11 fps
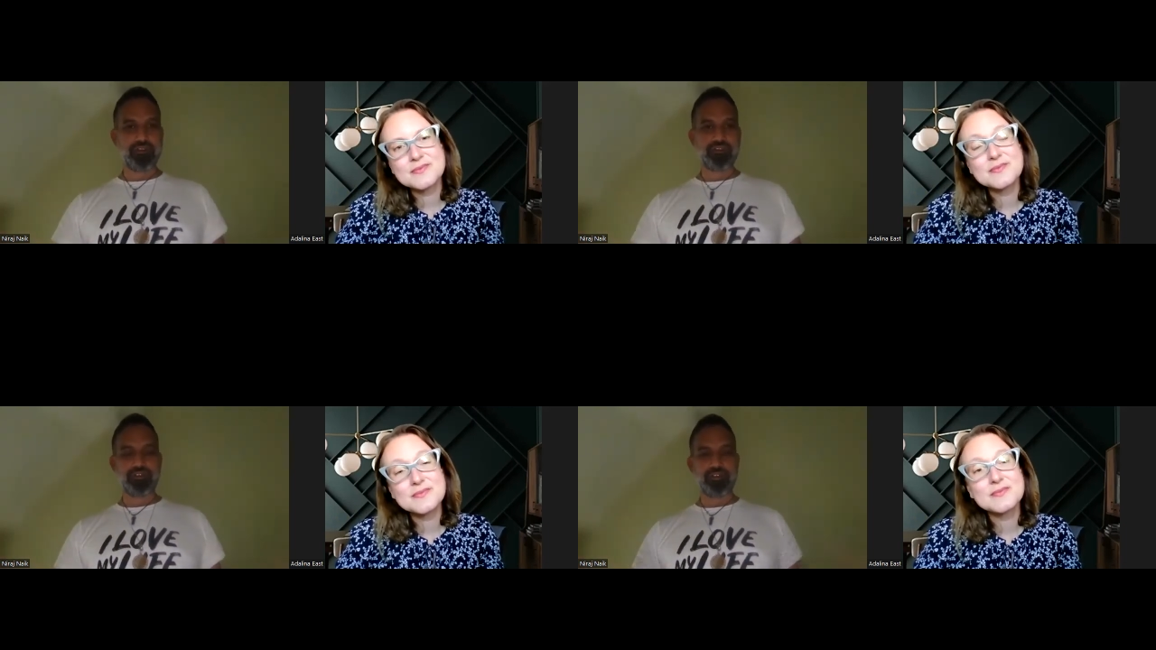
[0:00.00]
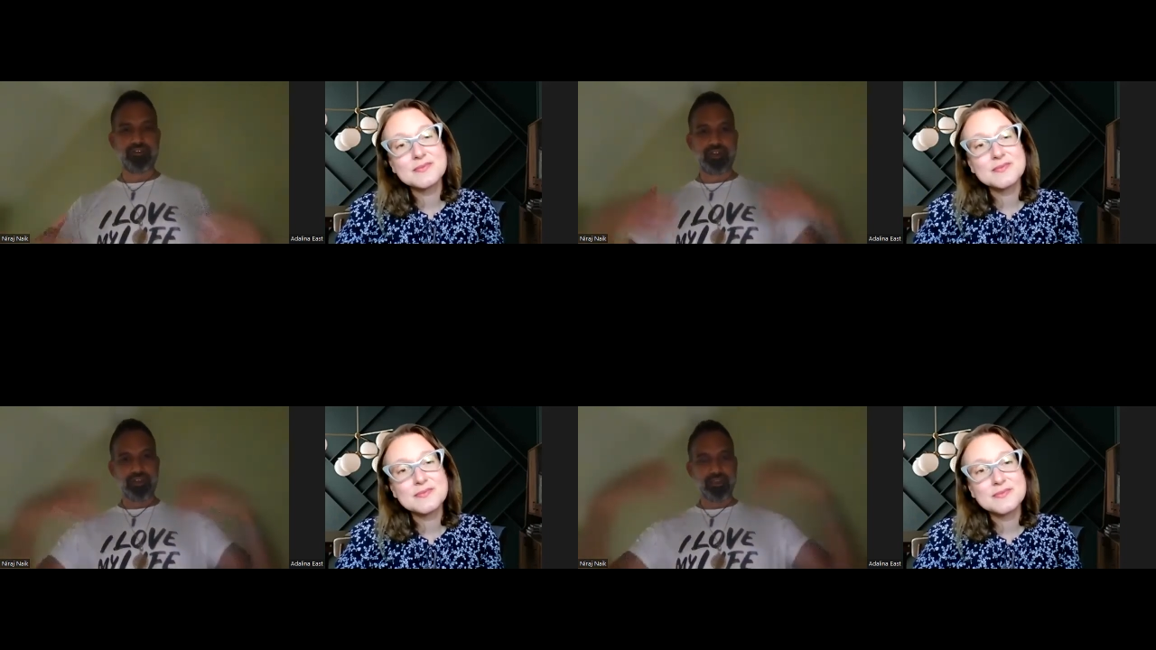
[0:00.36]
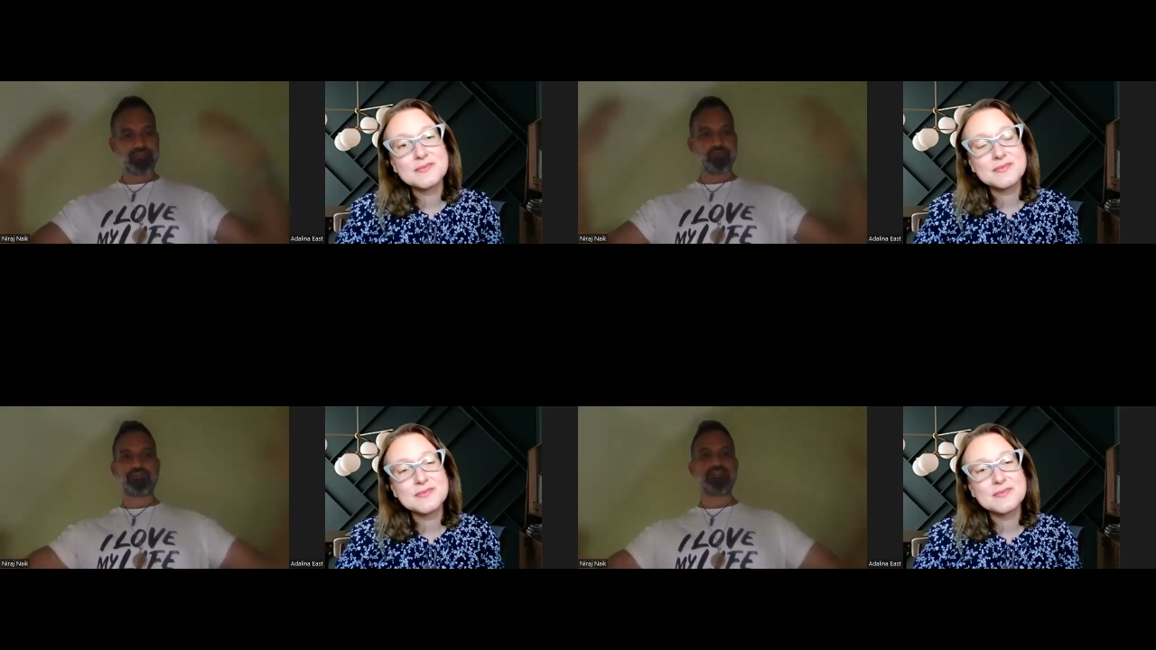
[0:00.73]
Speaker 1: you know, getting into
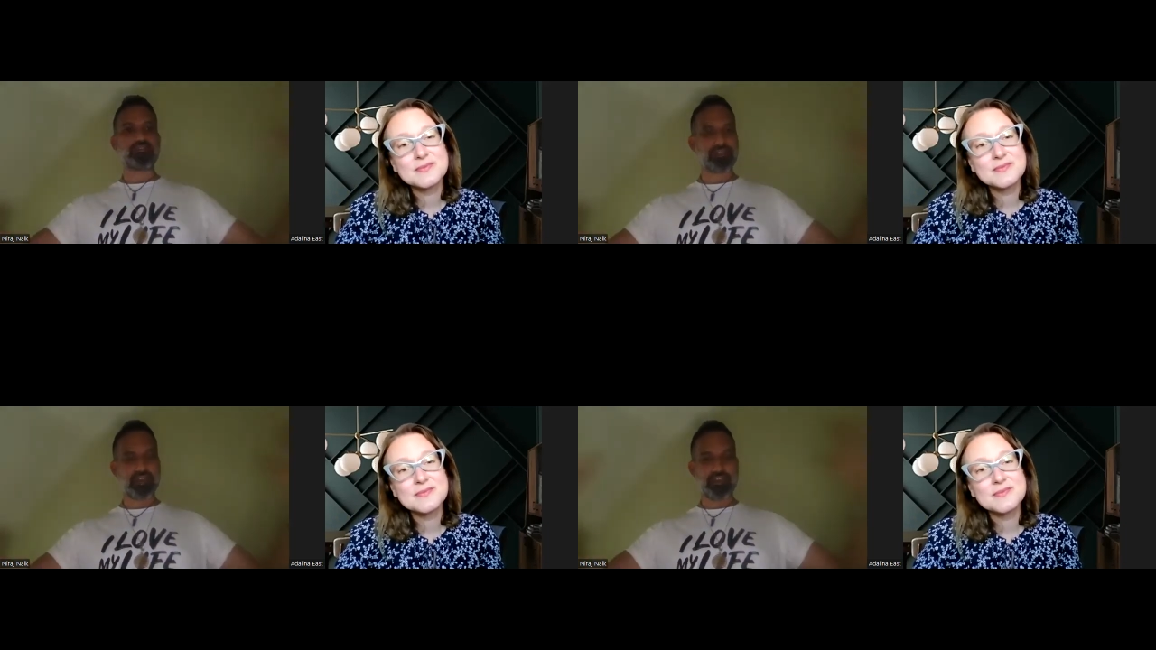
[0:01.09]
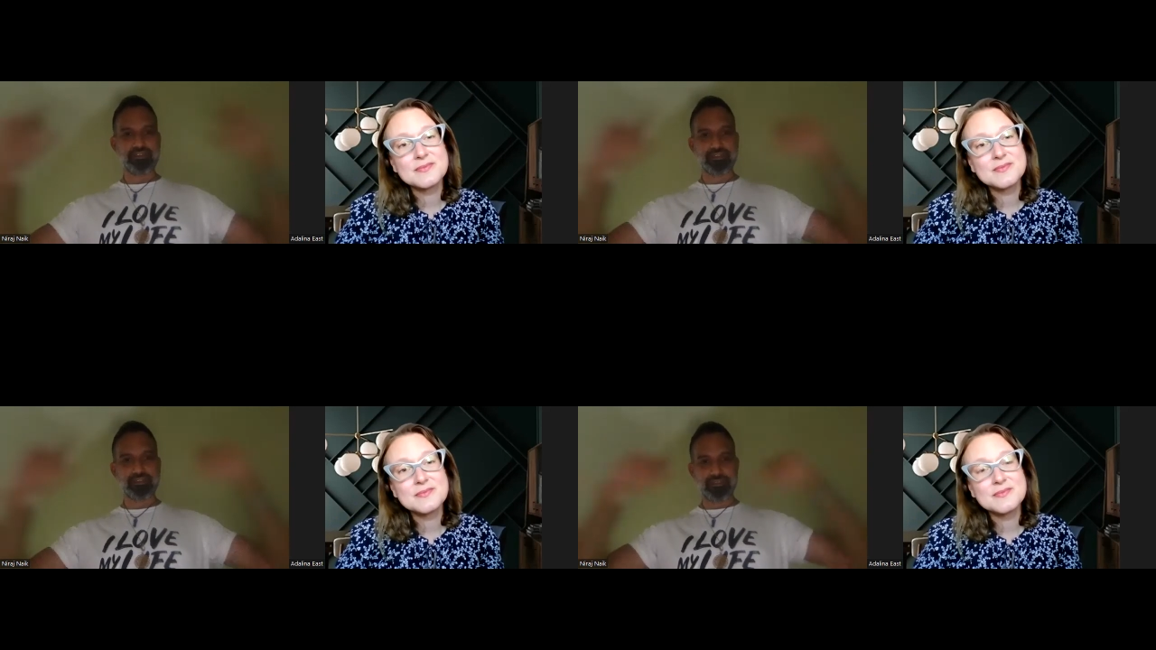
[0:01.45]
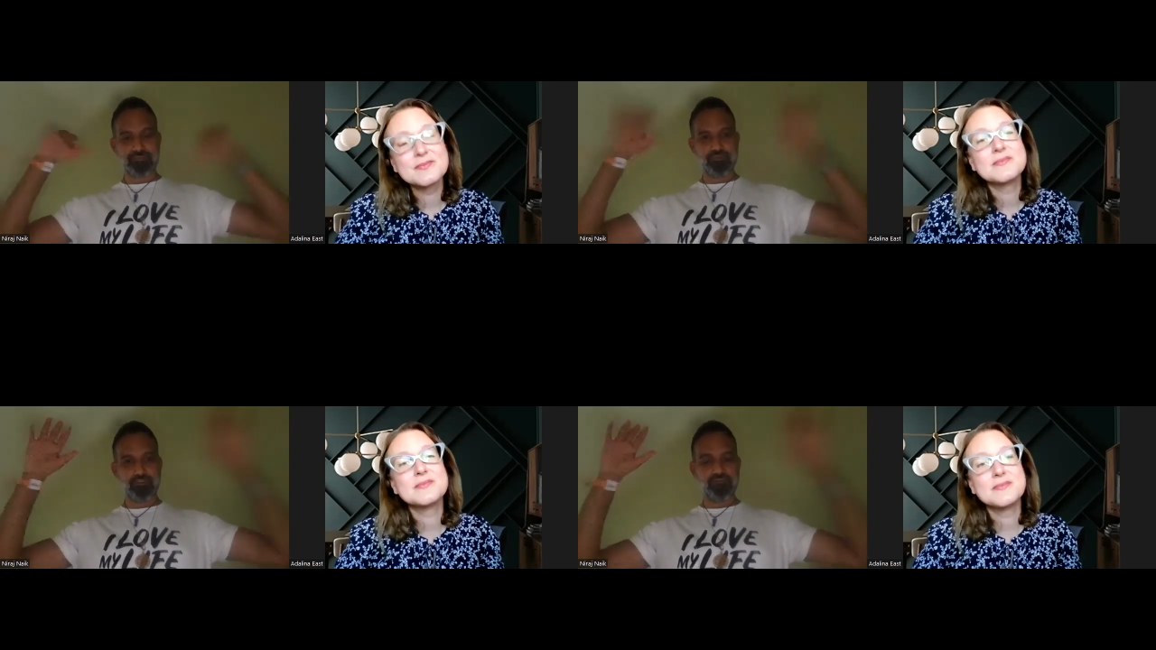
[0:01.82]
altered states,
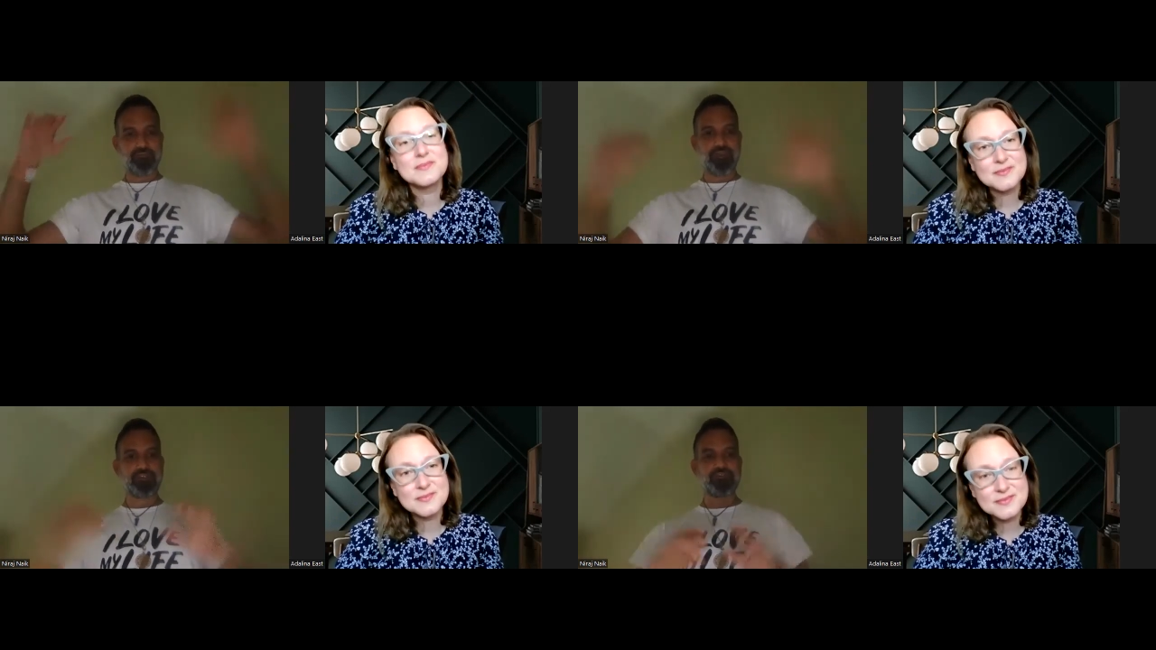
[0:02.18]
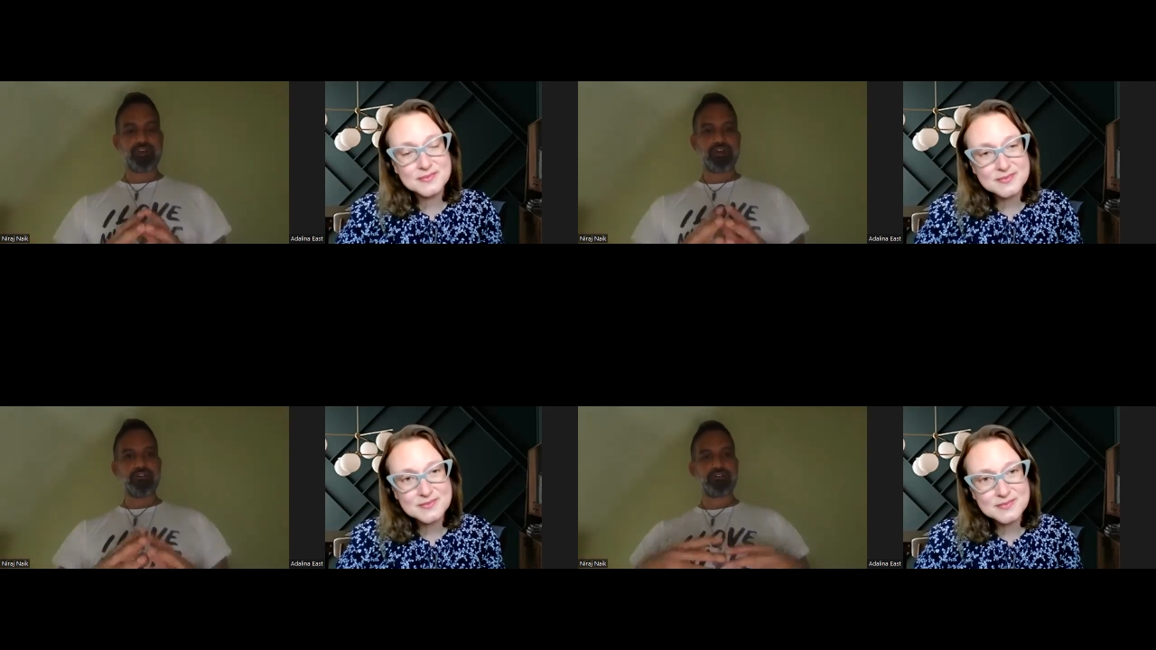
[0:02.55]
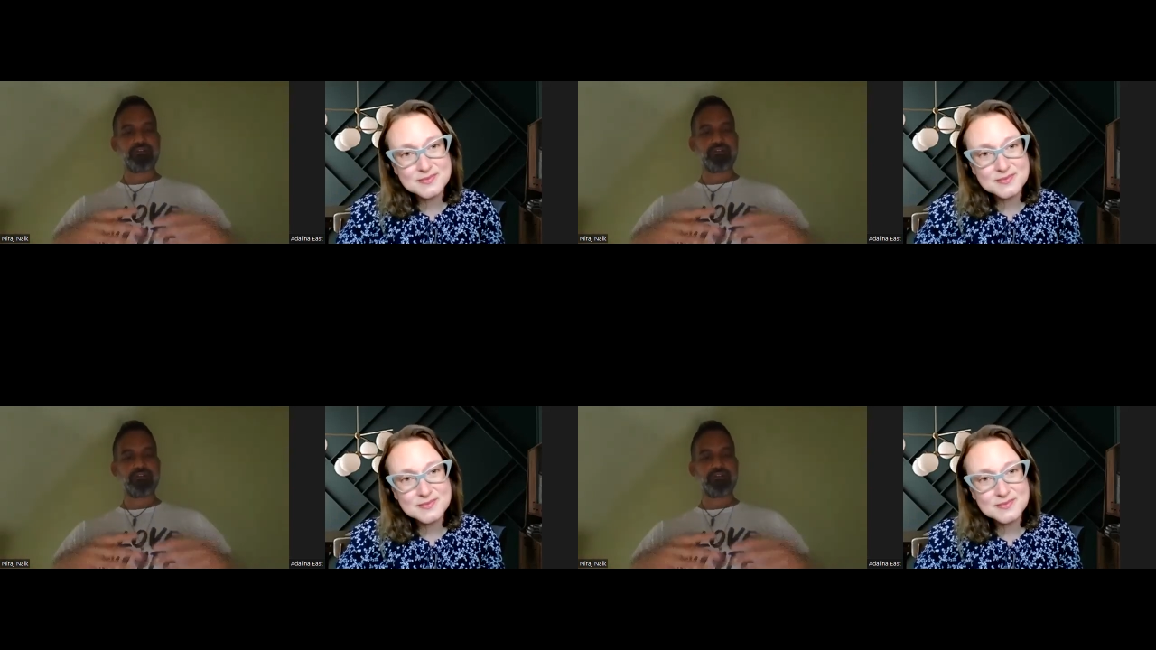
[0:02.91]
improving mental health,